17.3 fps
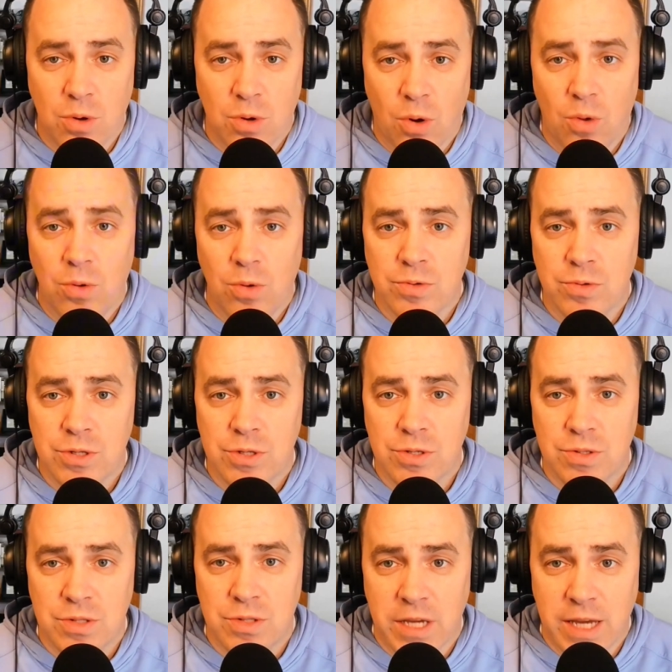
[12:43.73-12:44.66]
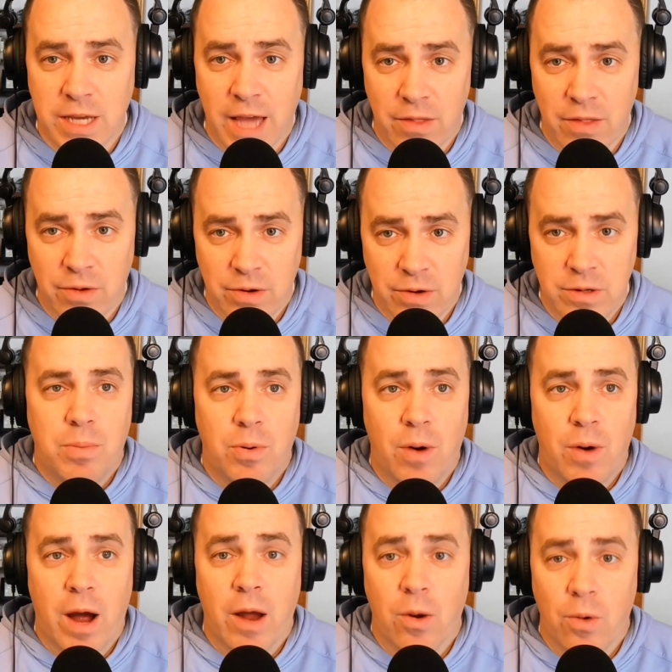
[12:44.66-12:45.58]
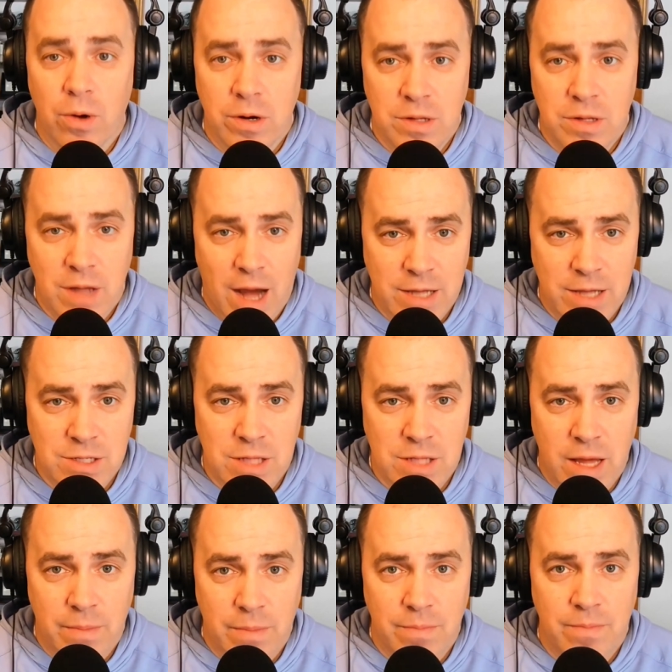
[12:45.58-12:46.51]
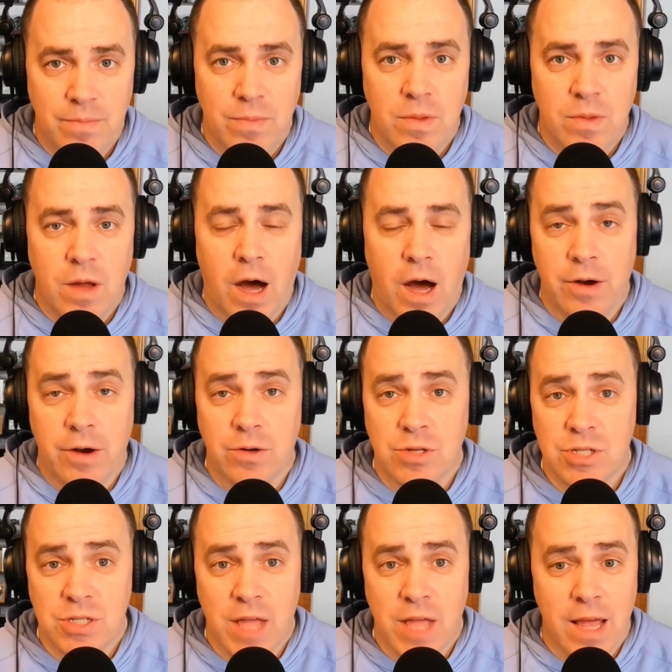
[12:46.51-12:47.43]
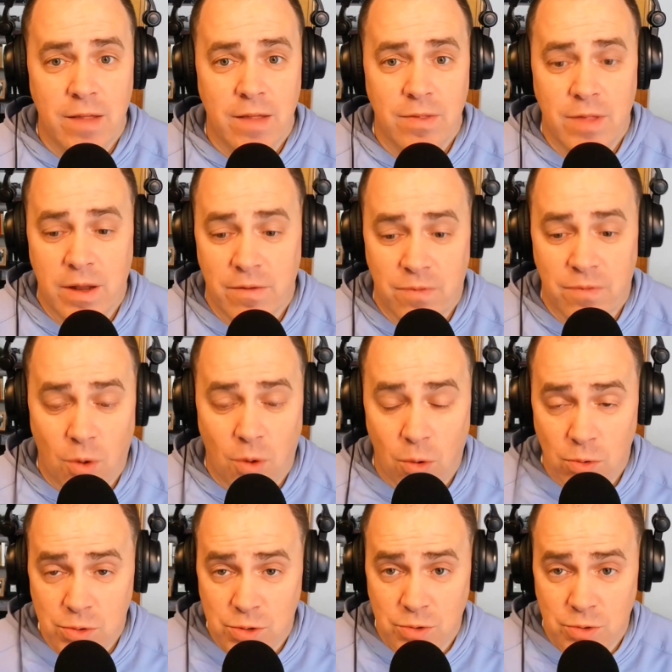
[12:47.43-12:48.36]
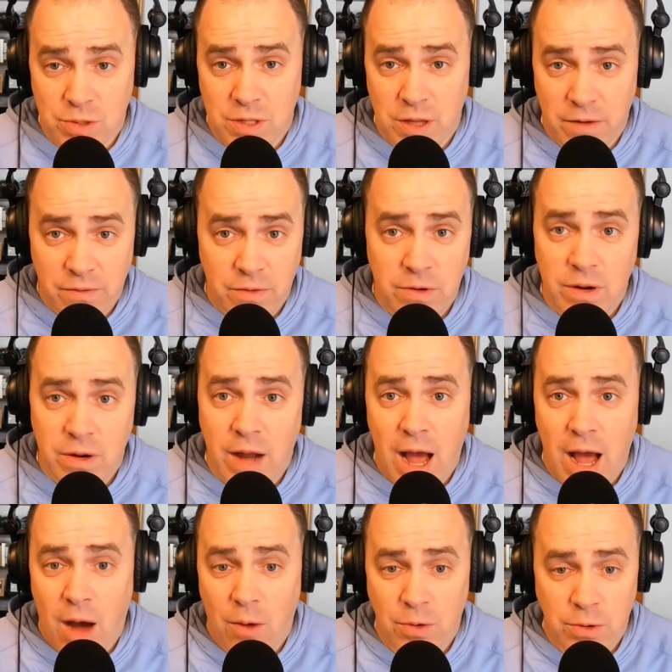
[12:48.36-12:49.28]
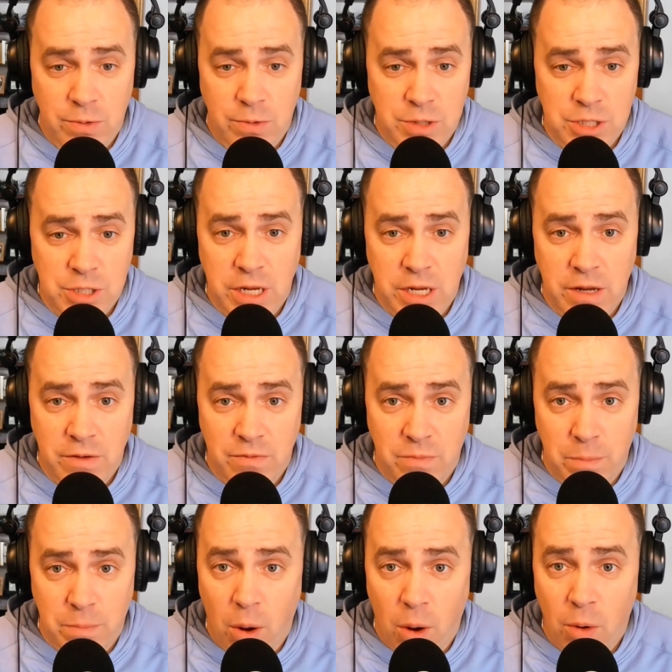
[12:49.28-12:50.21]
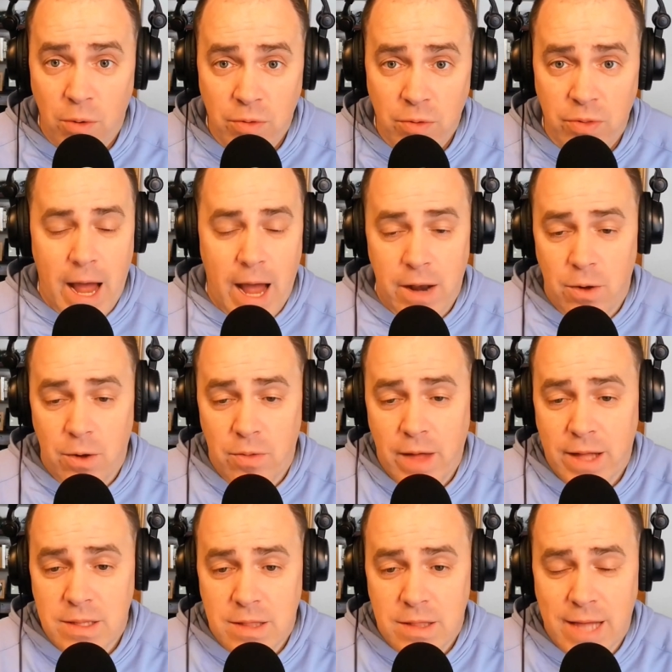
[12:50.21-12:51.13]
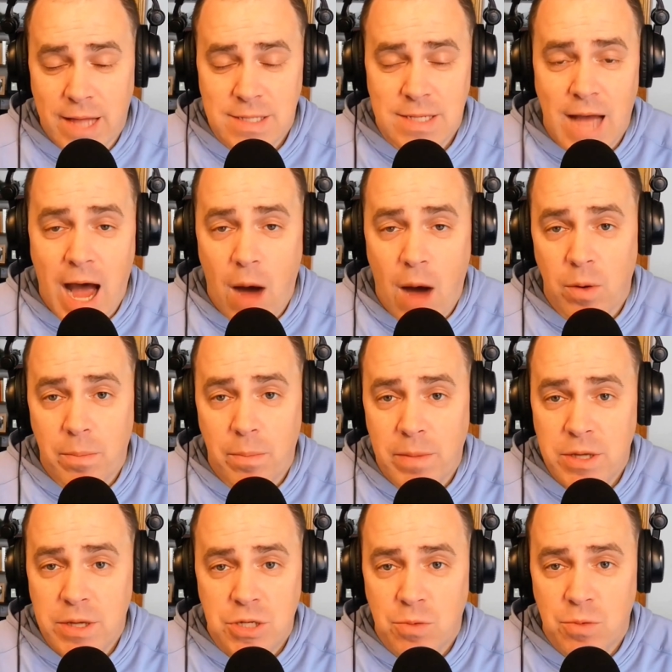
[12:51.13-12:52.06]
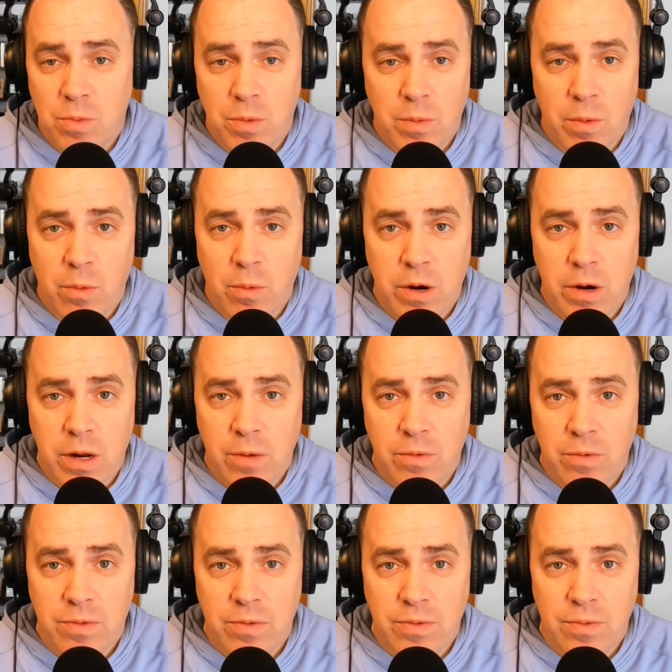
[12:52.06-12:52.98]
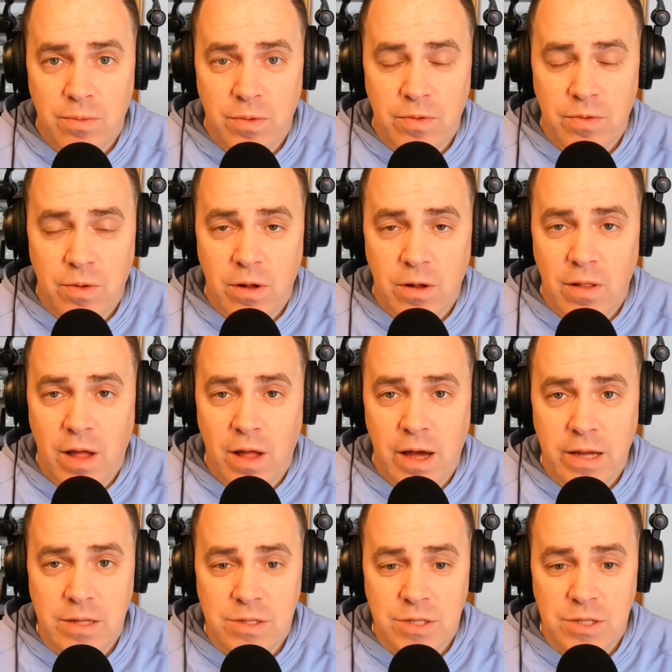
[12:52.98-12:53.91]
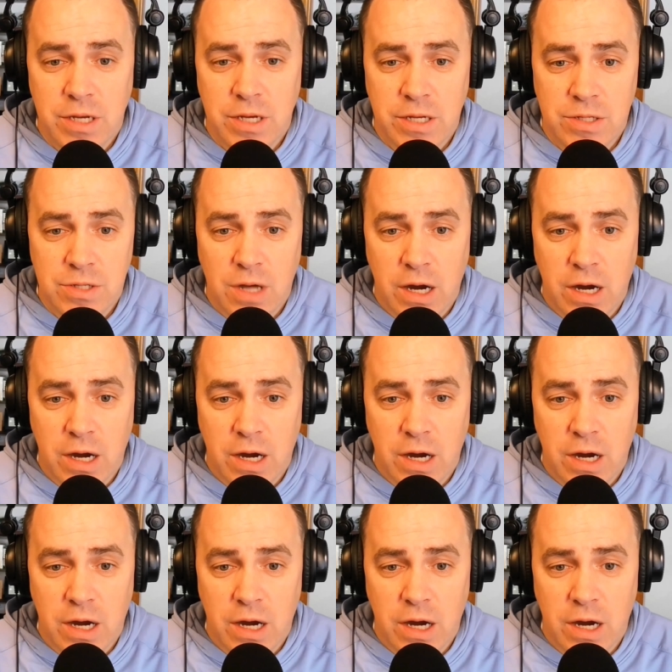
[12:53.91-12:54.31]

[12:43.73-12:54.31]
goals together, prioritize them, understand that if goals are different, how you achieve both. I know that that's our mission when we're working with our clients, is